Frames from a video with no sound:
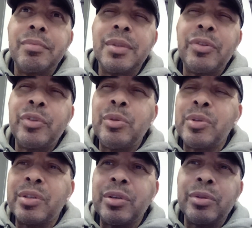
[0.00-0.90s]
if you use
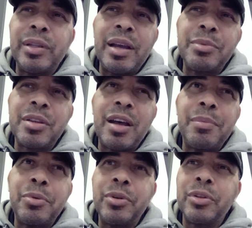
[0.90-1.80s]
another laptop
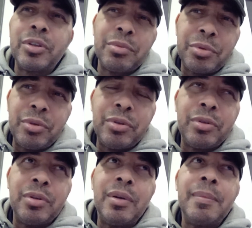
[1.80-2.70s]
or another computer,
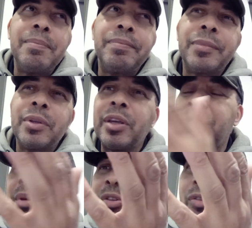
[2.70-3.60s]
you got to
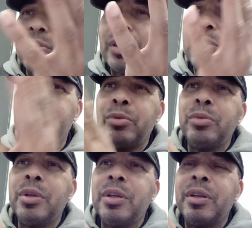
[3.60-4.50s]
make sure that you
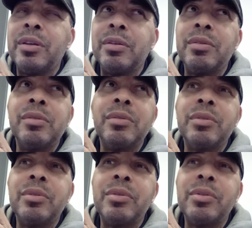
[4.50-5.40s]

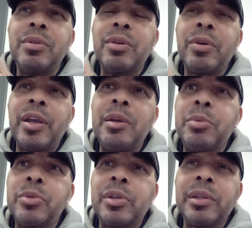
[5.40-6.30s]
are able
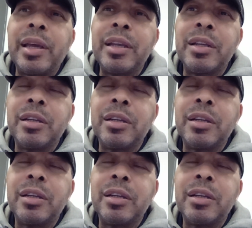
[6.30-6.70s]
to like